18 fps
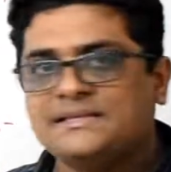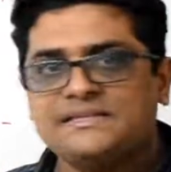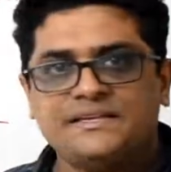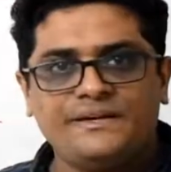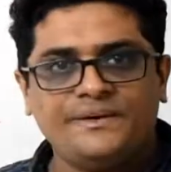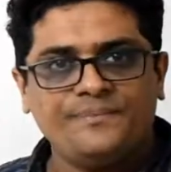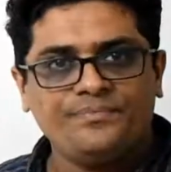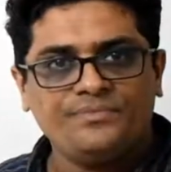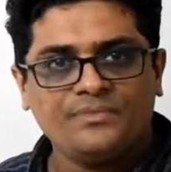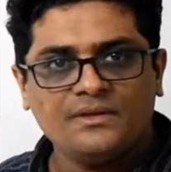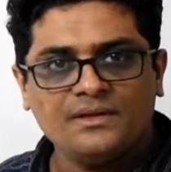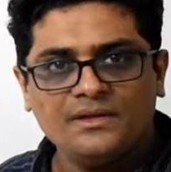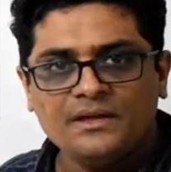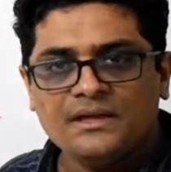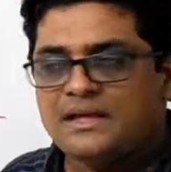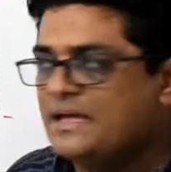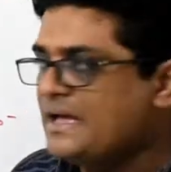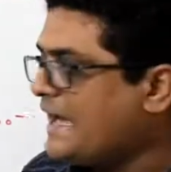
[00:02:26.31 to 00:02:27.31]
acid,
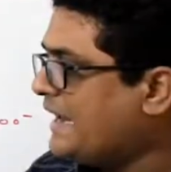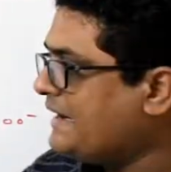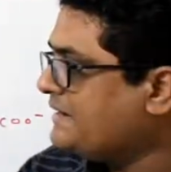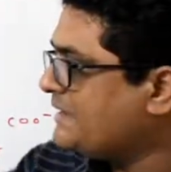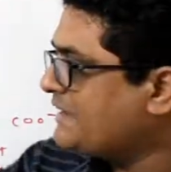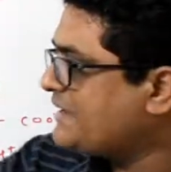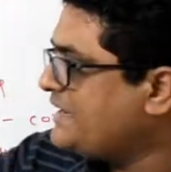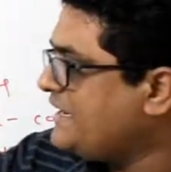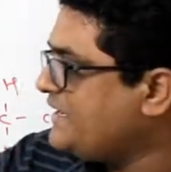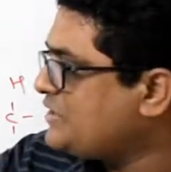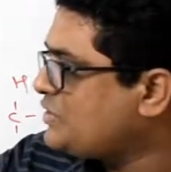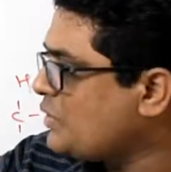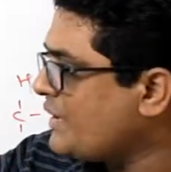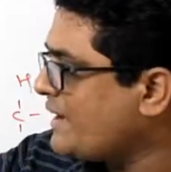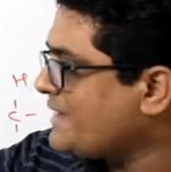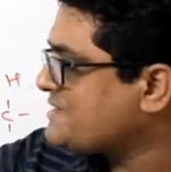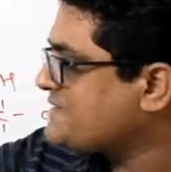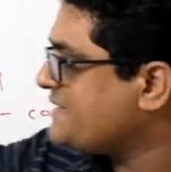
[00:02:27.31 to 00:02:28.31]
and the
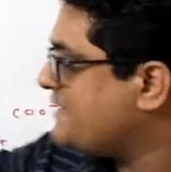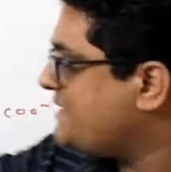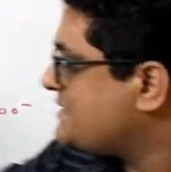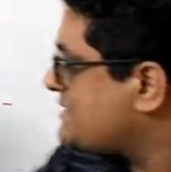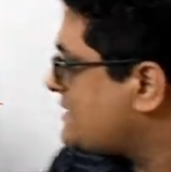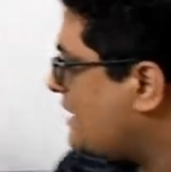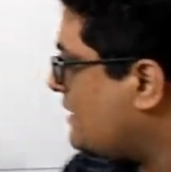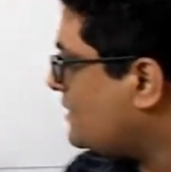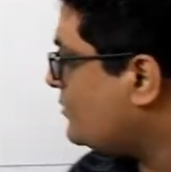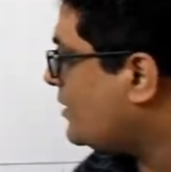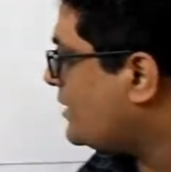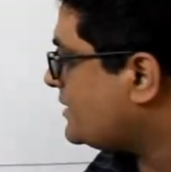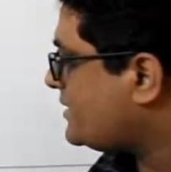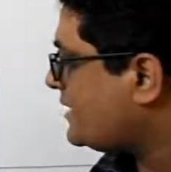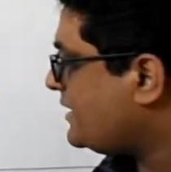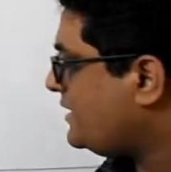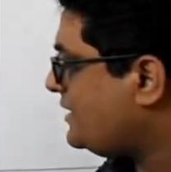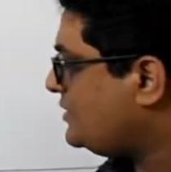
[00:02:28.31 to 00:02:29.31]
keto acid is
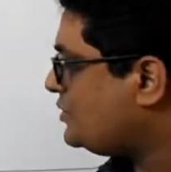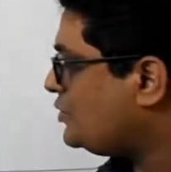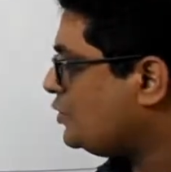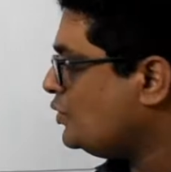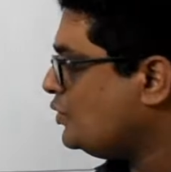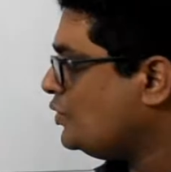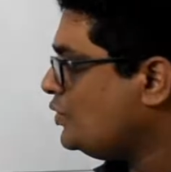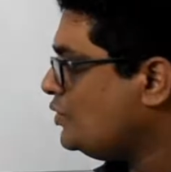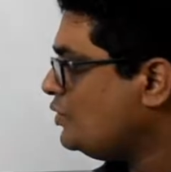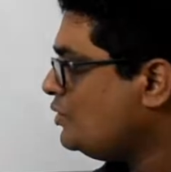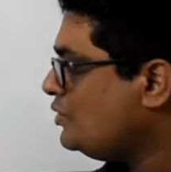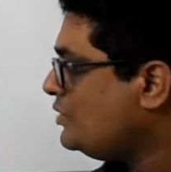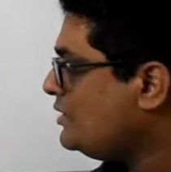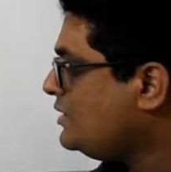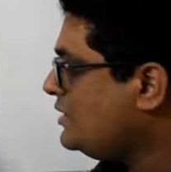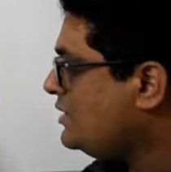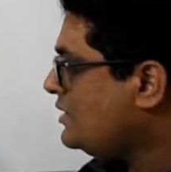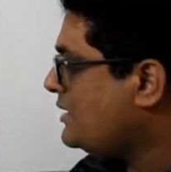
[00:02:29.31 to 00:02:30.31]
converted into
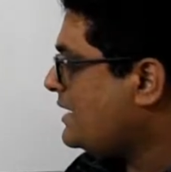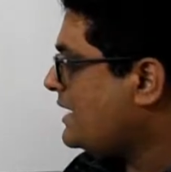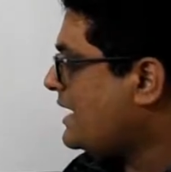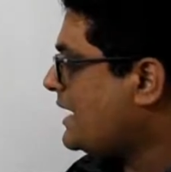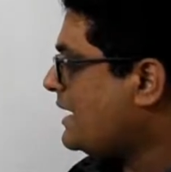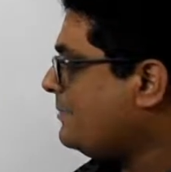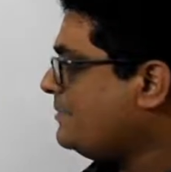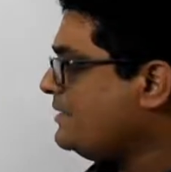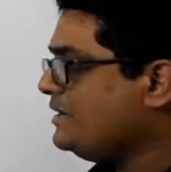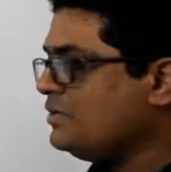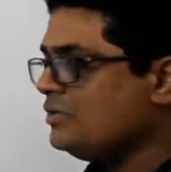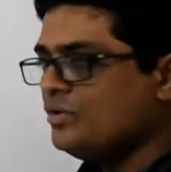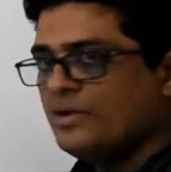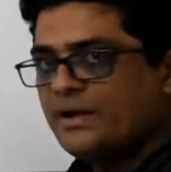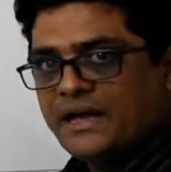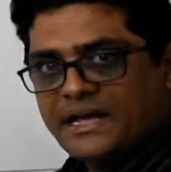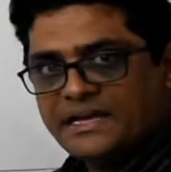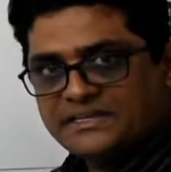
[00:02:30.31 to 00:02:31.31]

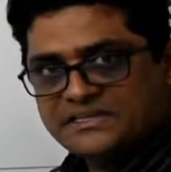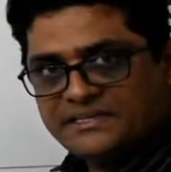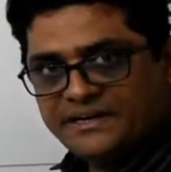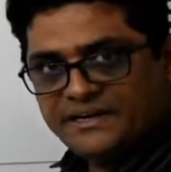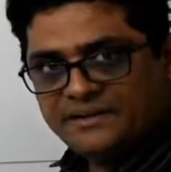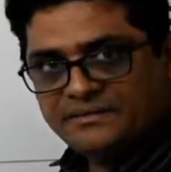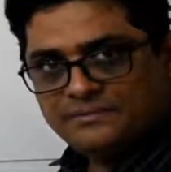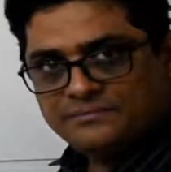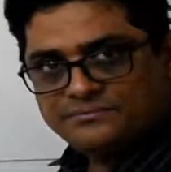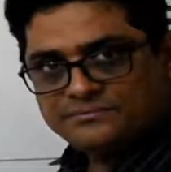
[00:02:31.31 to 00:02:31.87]
amino acid,